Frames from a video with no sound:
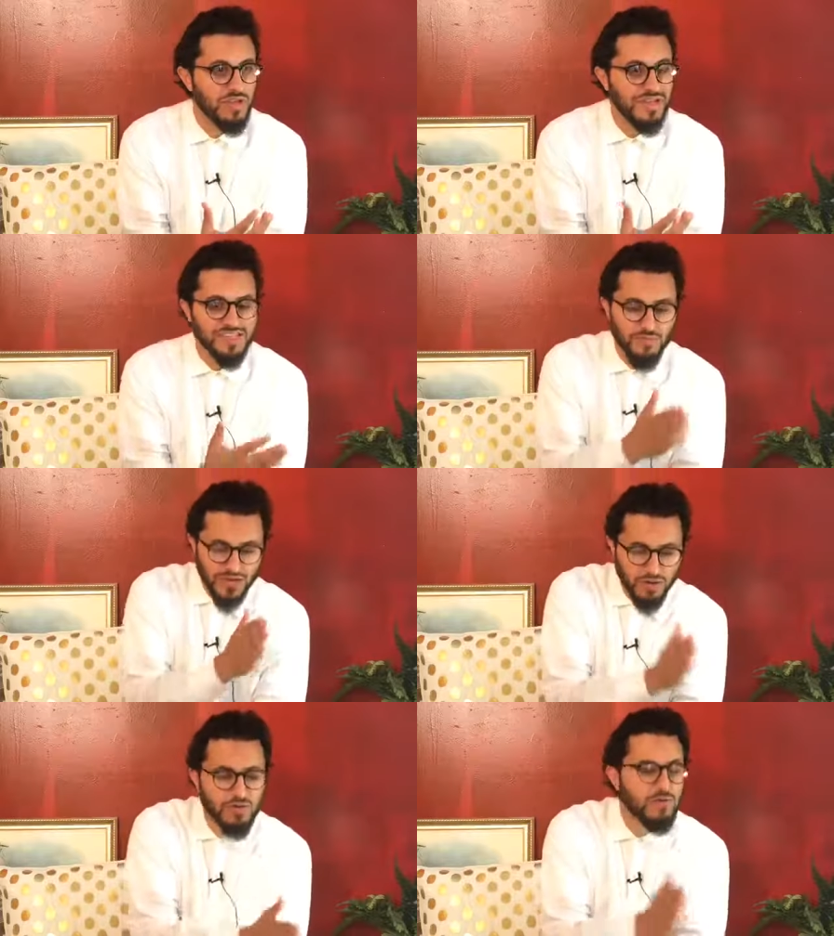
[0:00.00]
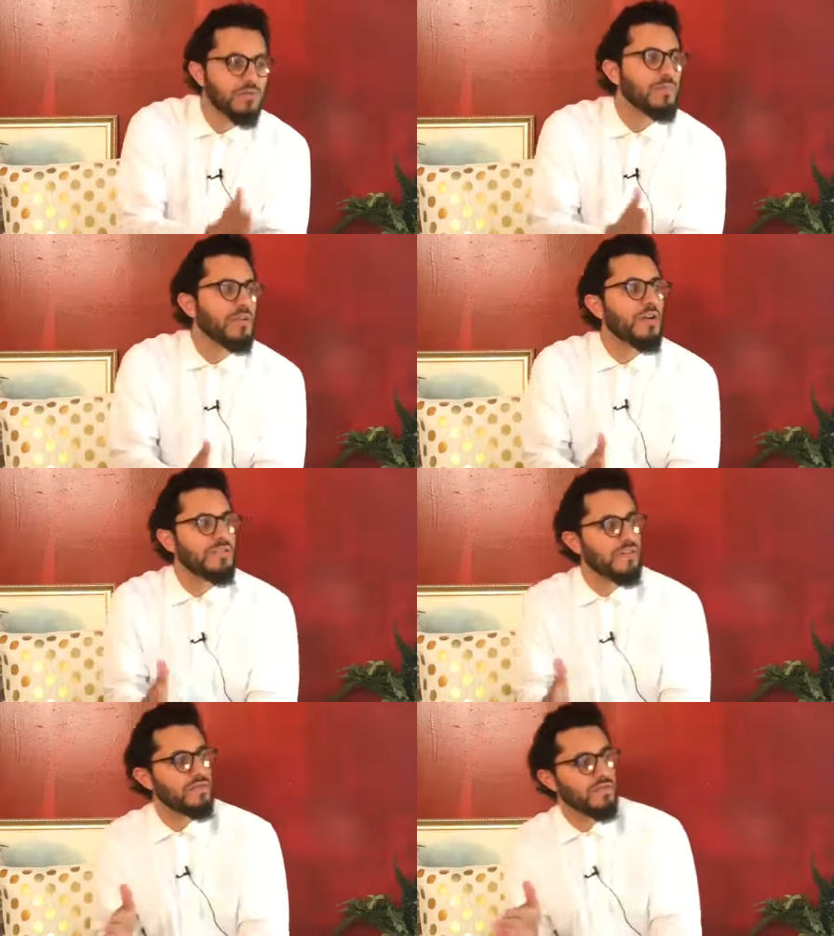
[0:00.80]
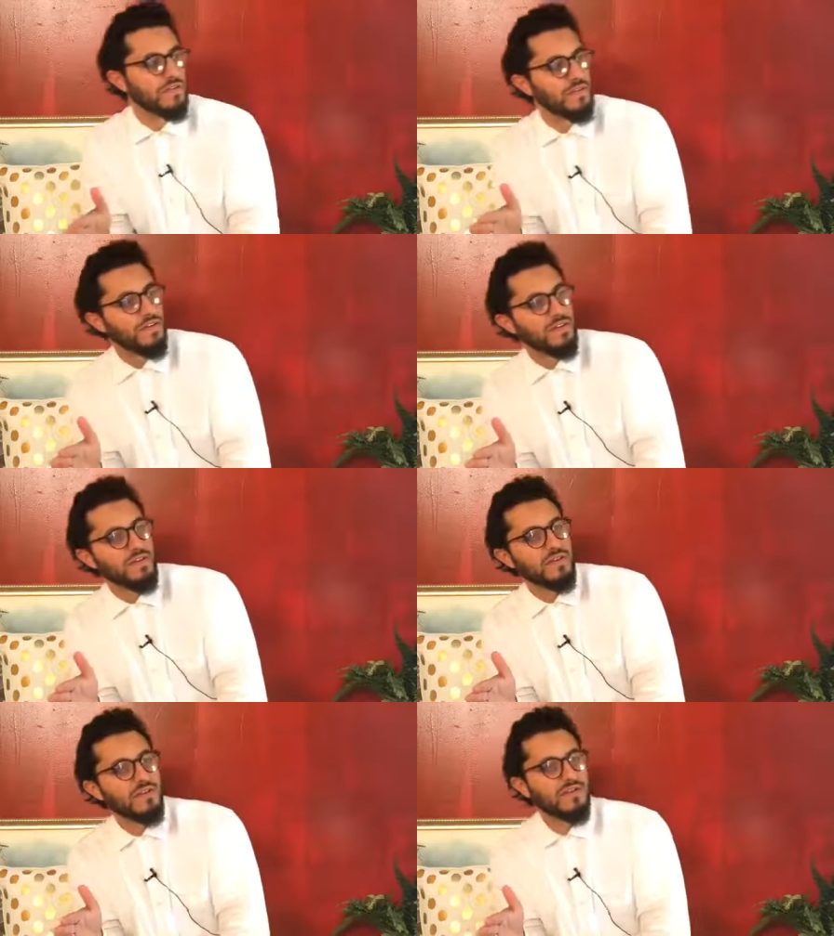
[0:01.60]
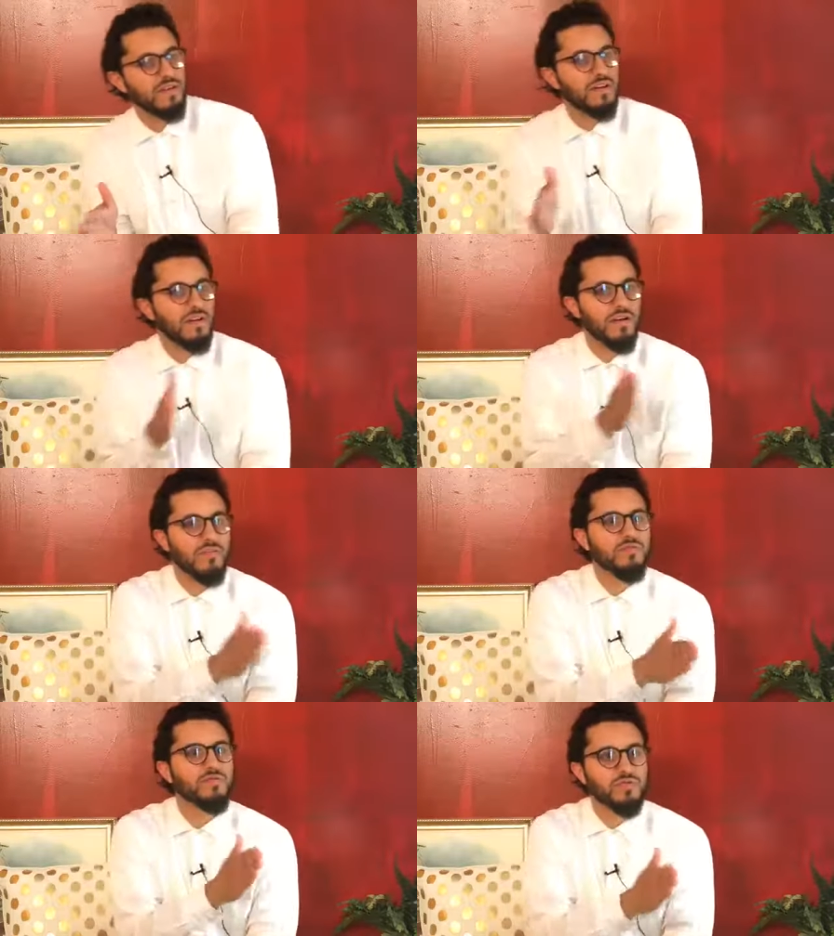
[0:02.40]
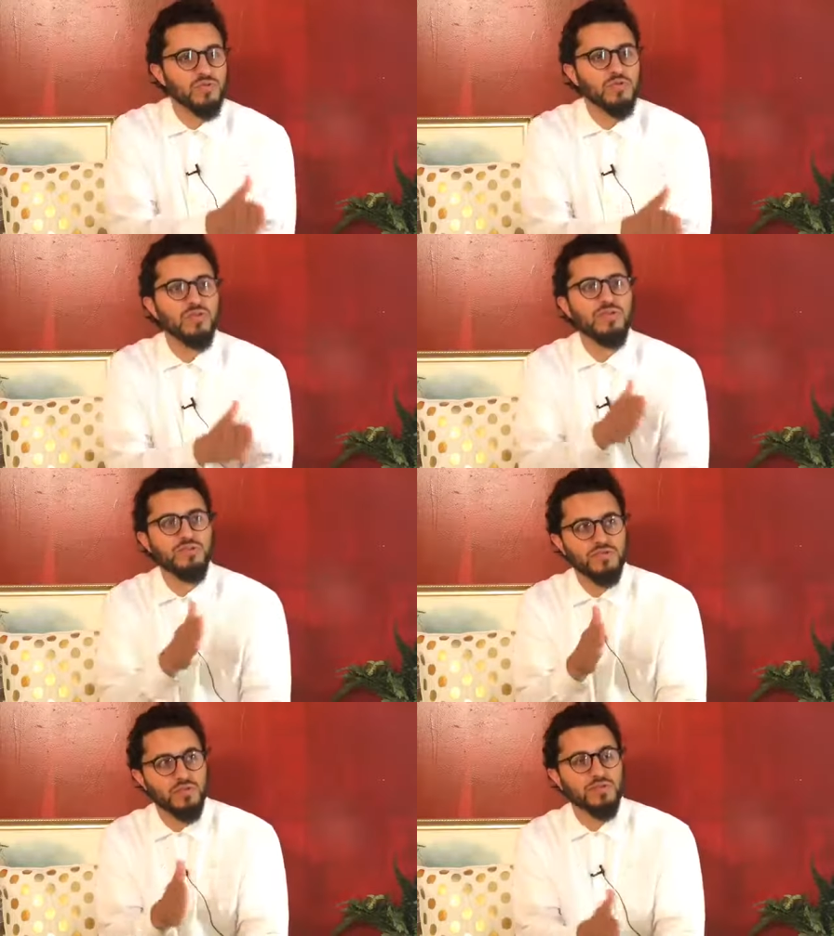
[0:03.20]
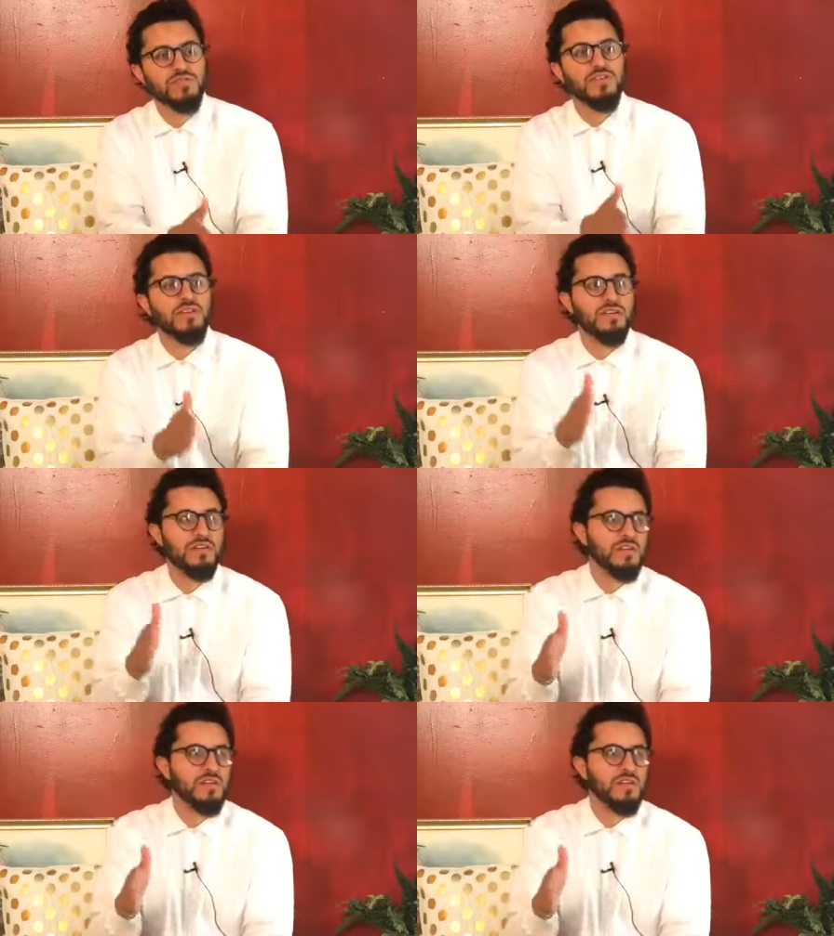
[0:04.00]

is by going through the process. Uh, of usul, sourcing,